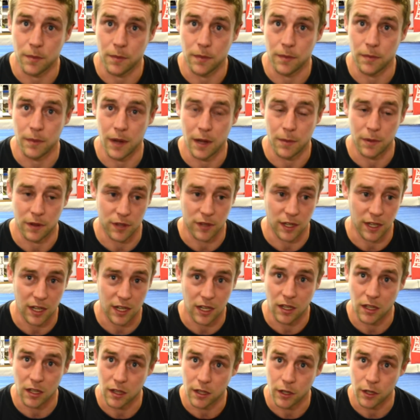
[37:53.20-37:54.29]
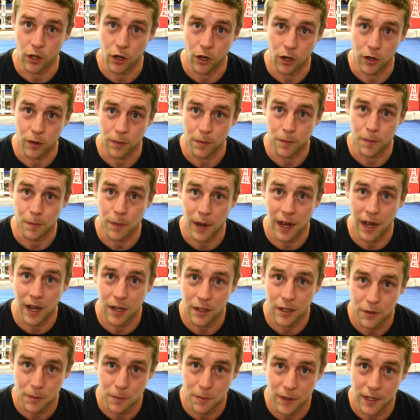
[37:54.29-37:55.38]
Maybe thinking that they know better
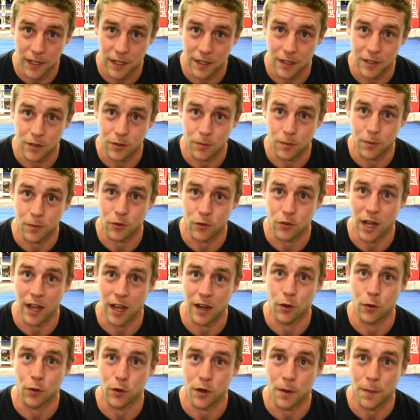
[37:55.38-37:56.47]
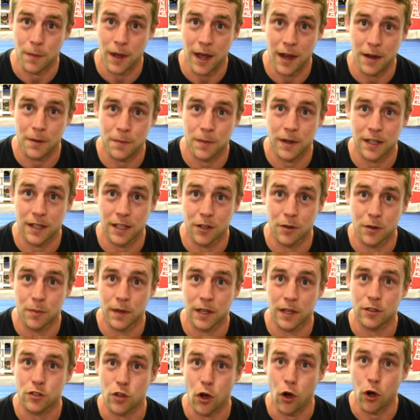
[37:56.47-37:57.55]
than me and trying to undermine me a little bit,
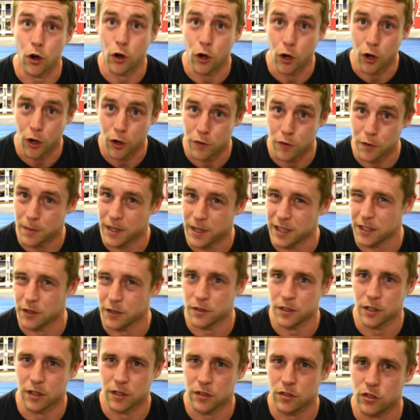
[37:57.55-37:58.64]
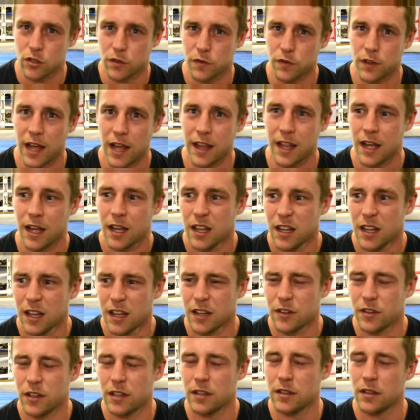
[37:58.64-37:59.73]
oh, talk dear. over me a little, you know, yeah, stuff yeah, like yeah, that.
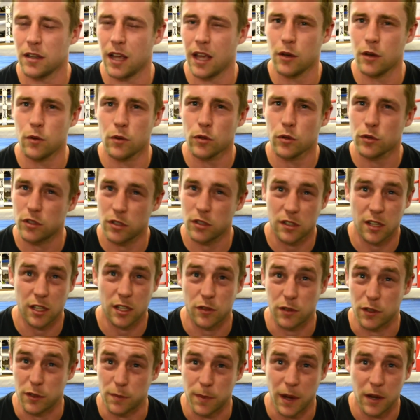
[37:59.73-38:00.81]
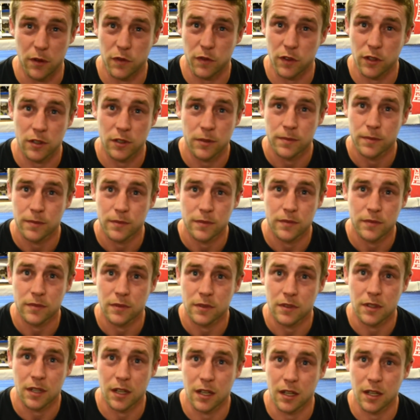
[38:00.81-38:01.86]
Yeah, yeah. Anyone who's just disrespectful, yep.